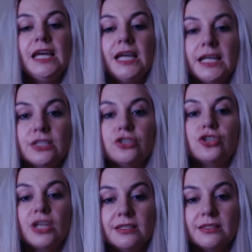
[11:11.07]
It's
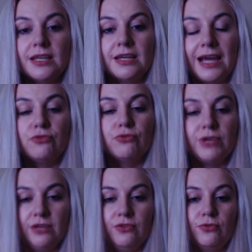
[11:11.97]
just an
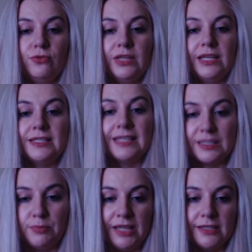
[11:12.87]
unwritten rule that is
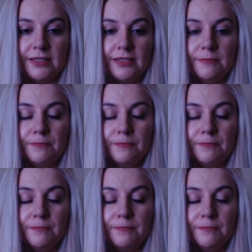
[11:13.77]
expected.